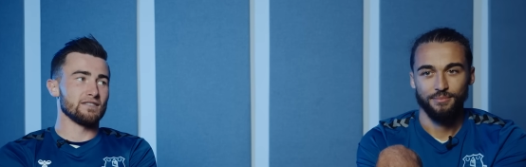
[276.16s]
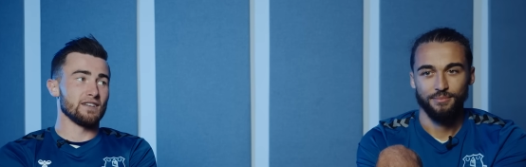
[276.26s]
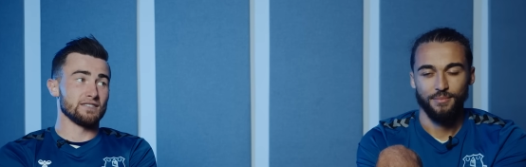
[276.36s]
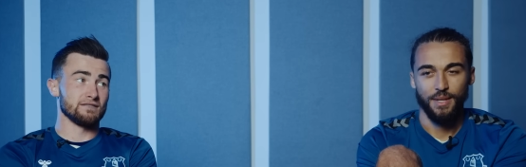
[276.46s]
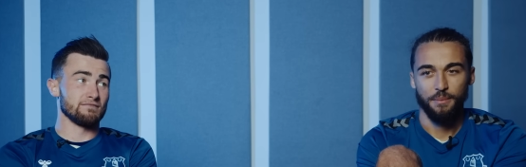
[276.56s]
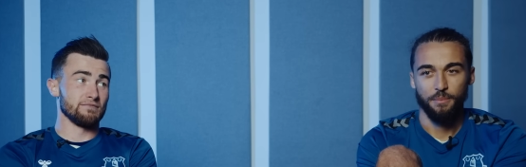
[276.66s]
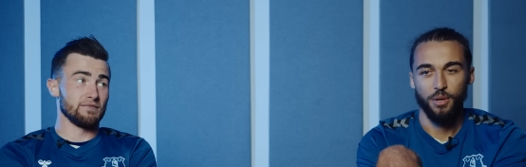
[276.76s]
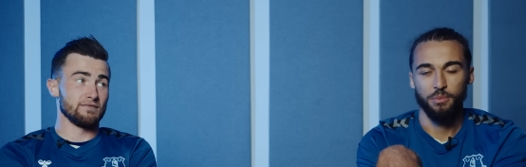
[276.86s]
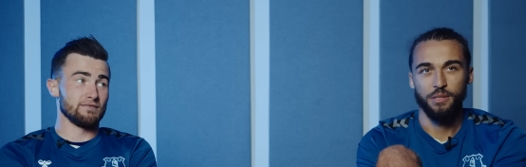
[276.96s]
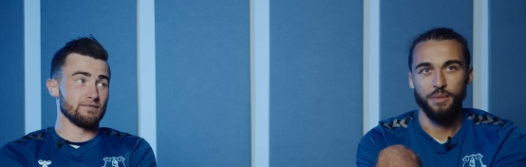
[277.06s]
Speaker 1: I, uh,
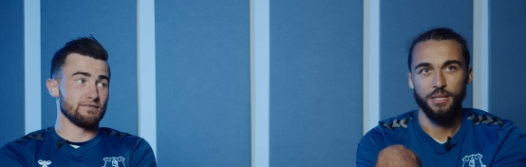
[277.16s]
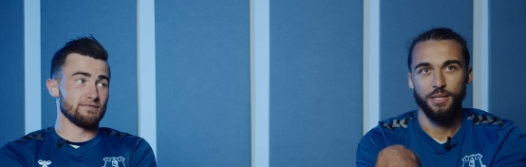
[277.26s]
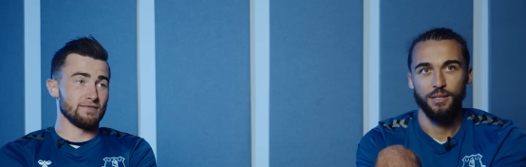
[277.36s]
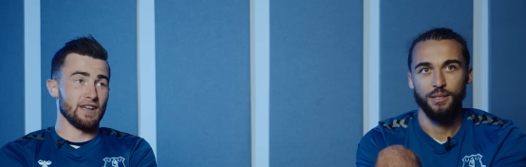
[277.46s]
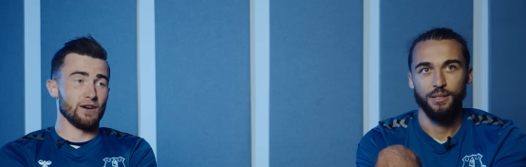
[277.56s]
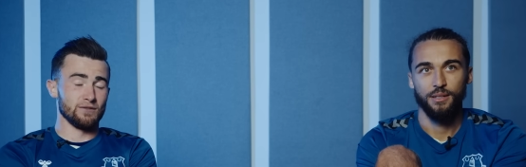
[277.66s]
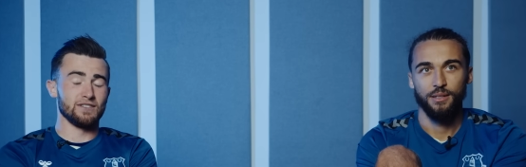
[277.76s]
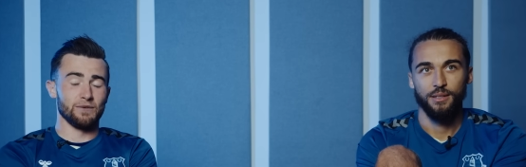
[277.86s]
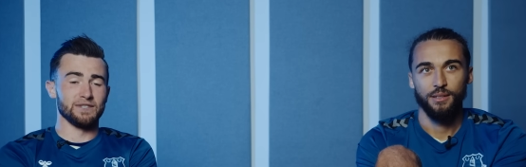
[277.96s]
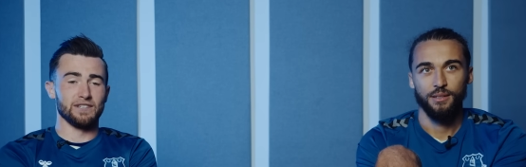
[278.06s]
Probably me. Yeah, I would
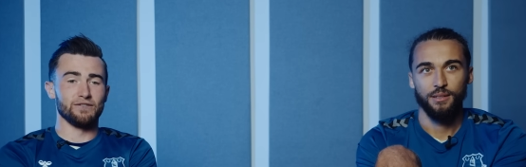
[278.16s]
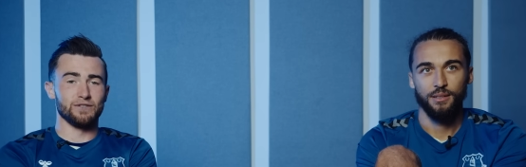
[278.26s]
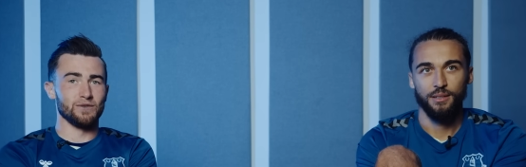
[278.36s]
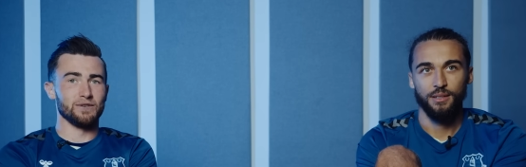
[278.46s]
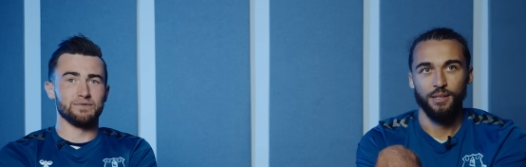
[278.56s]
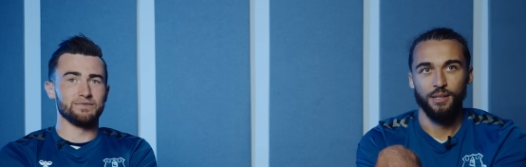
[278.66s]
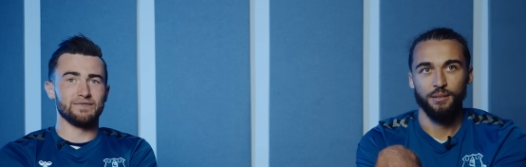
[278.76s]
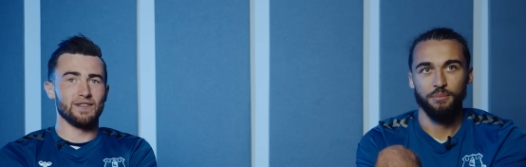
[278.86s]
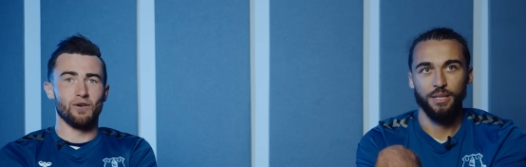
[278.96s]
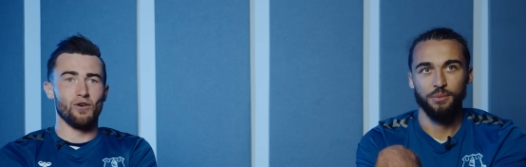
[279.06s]
say myself as well.
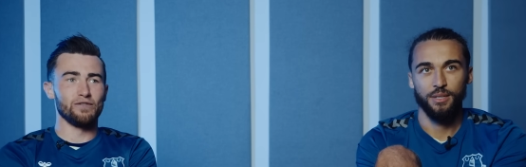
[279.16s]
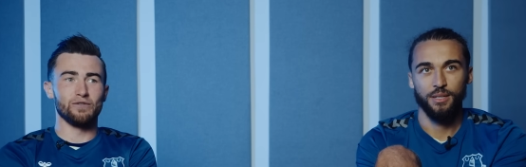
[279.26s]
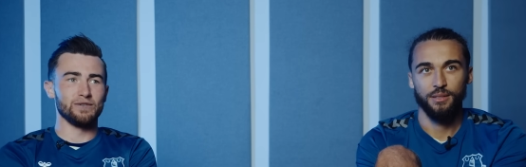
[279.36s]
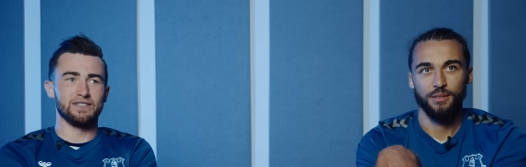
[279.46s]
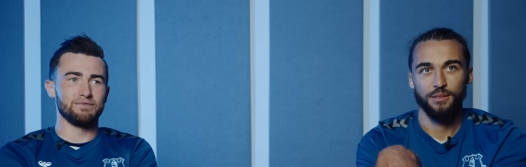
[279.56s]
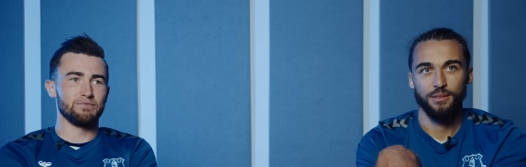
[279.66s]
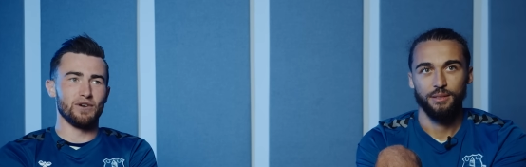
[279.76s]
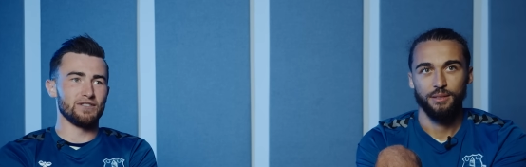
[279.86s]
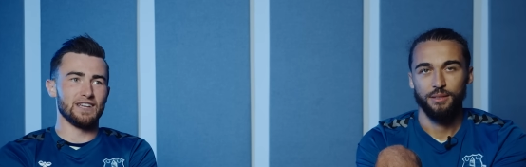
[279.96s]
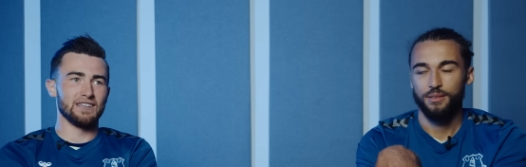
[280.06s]
Yeah, I'm awful with
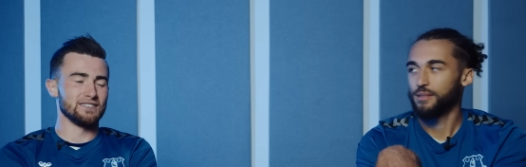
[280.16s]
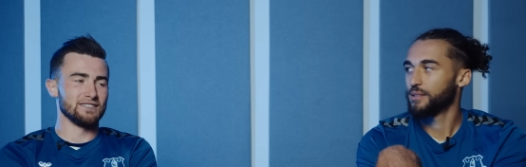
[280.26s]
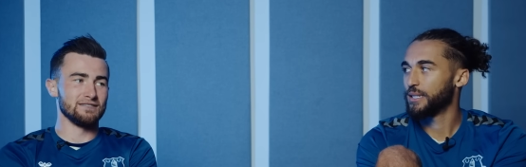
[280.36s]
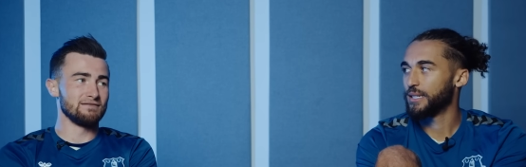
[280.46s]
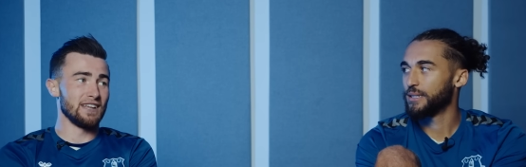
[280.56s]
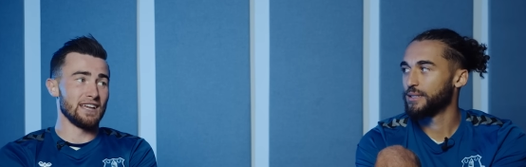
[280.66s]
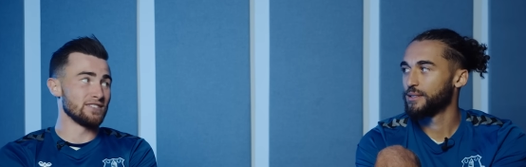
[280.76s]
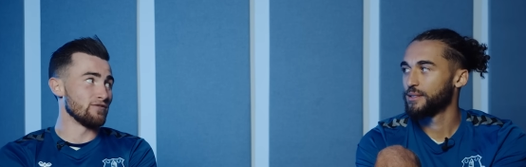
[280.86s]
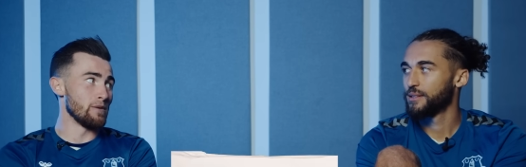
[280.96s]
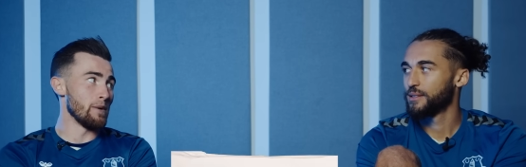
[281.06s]
birthdays and yeah.
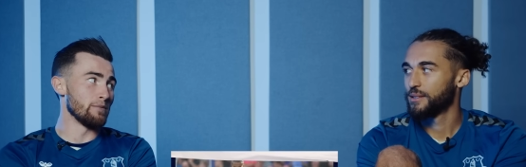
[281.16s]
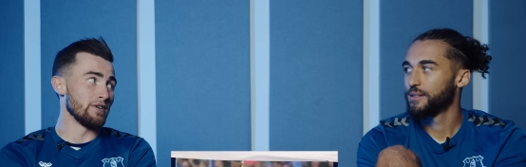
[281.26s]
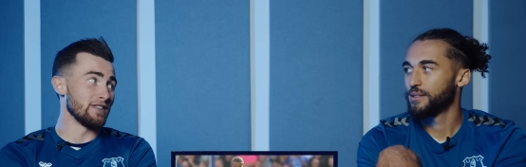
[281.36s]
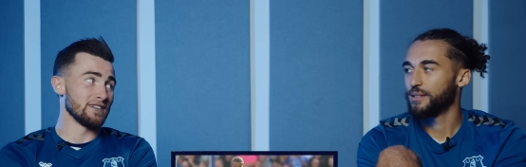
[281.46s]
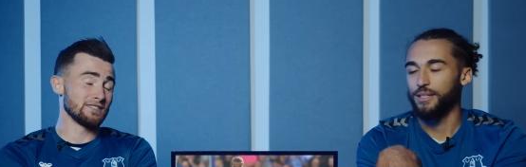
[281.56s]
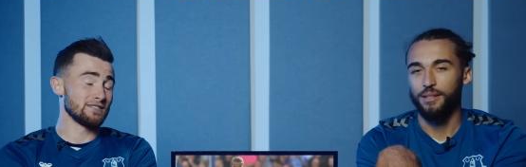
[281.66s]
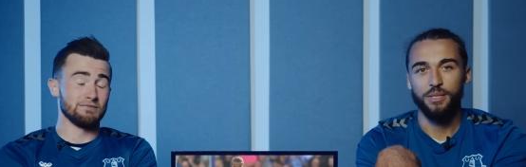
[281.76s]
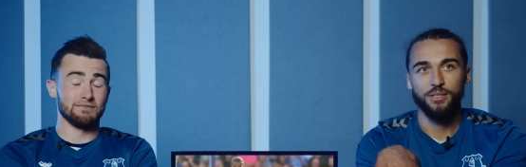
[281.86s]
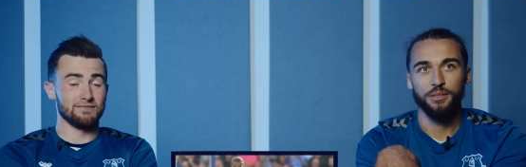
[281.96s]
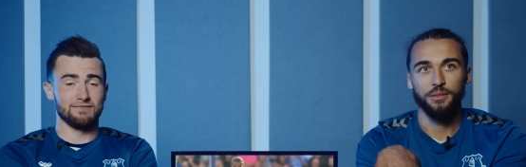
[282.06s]
dates and remembering things. Yeah,
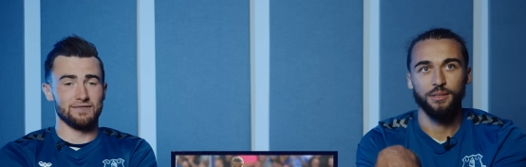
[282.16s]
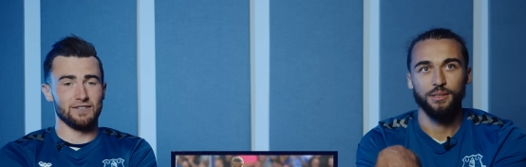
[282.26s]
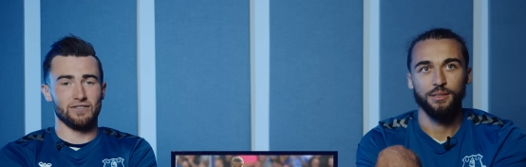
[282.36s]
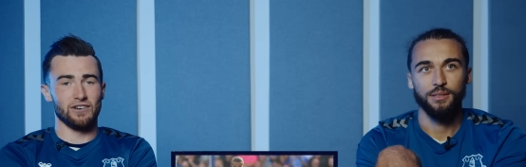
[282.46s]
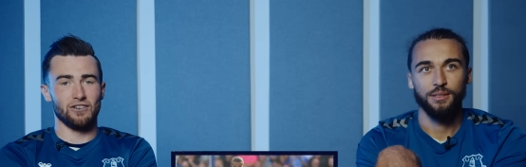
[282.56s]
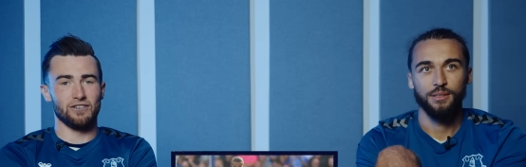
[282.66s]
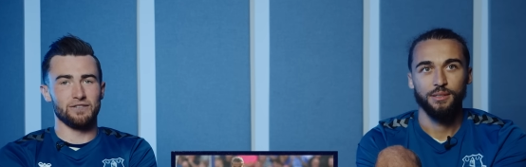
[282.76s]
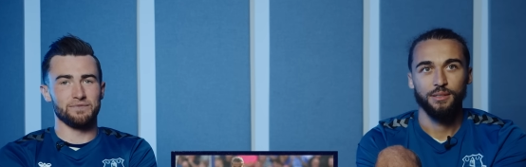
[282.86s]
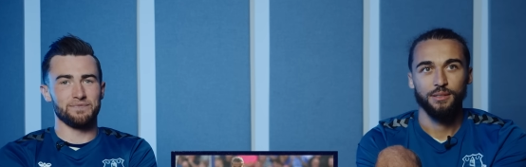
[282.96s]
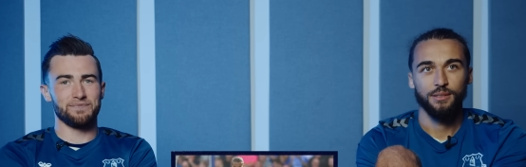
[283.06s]
me too. Not very good.
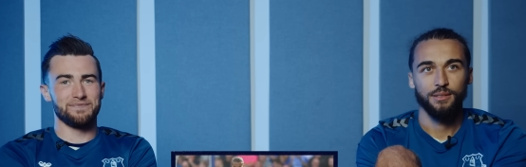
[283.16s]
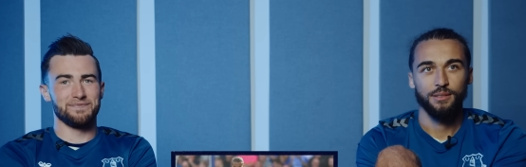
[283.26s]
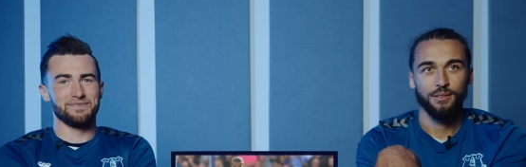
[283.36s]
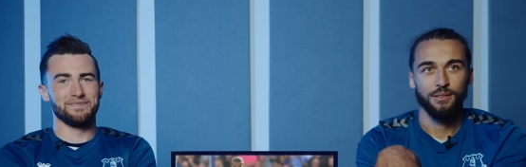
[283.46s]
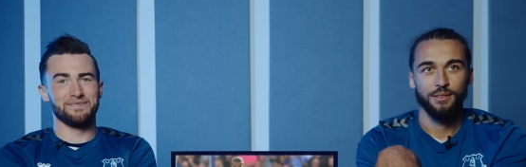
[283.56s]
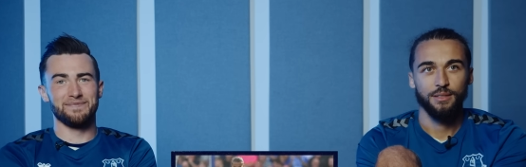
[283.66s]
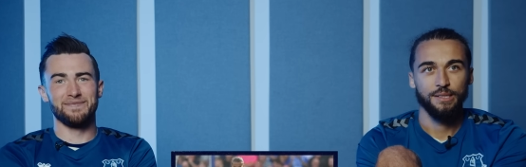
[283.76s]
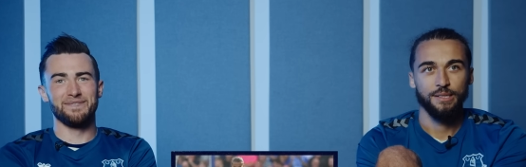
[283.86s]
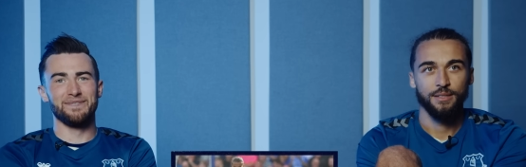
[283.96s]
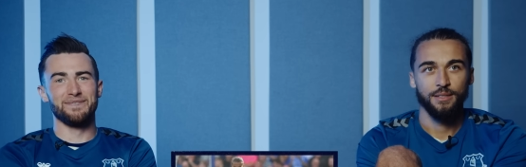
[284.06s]

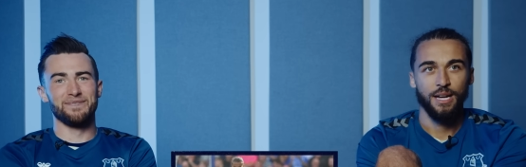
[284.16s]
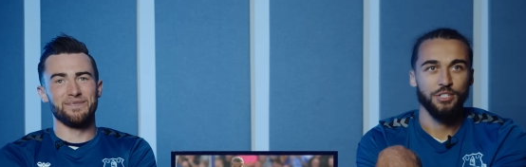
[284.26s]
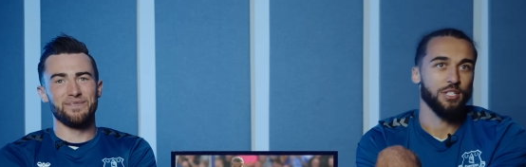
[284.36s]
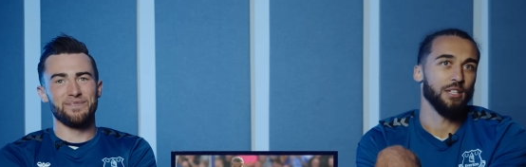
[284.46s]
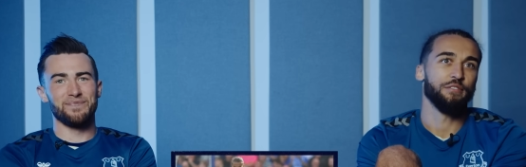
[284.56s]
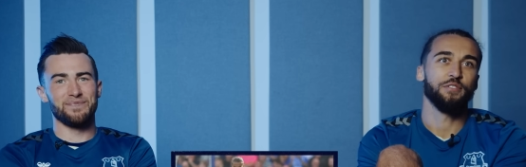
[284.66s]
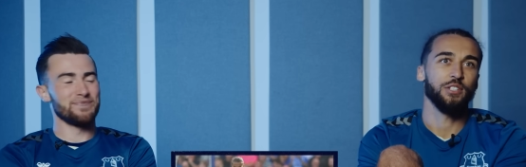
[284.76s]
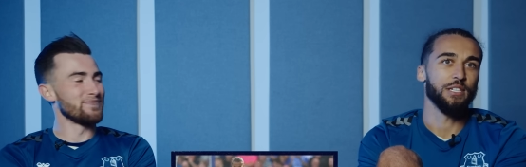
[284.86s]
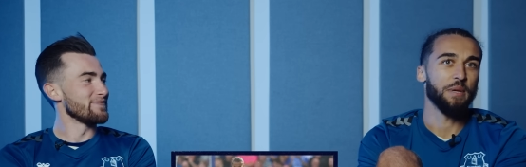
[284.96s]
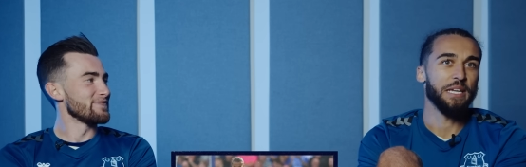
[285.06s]
I just live,
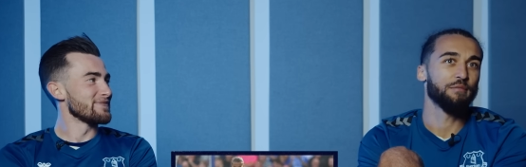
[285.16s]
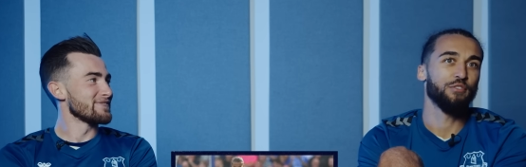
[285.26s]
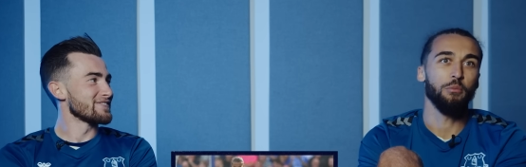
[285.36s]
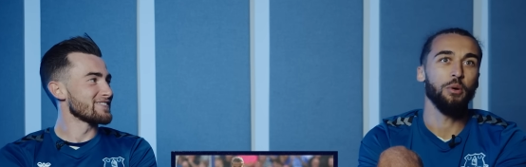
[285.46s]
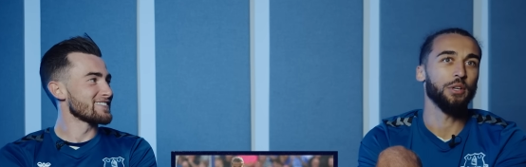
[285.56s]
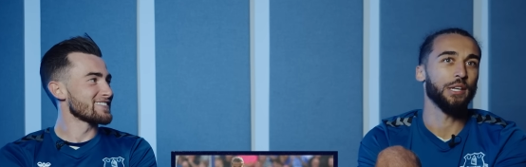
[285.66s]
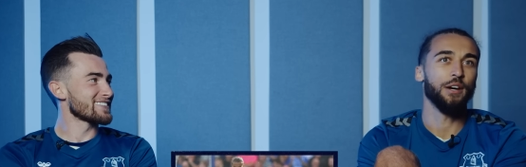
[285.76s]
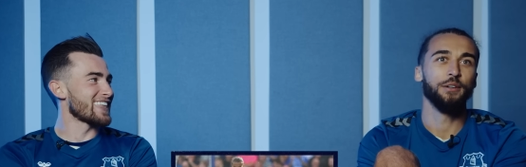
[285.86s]
sleep, eat football, you know.